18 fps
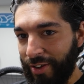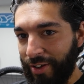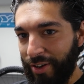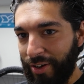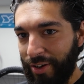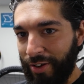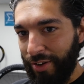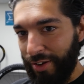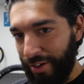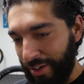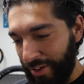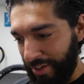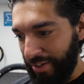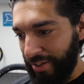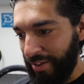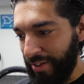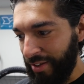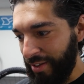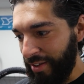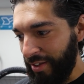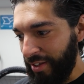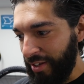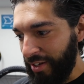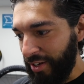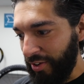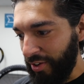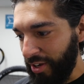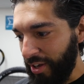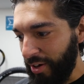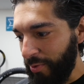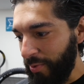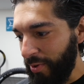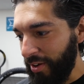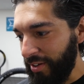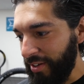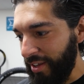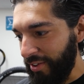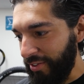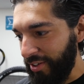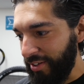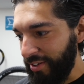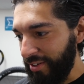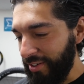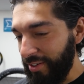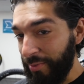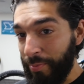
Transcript: huh, now I gotta walk down it.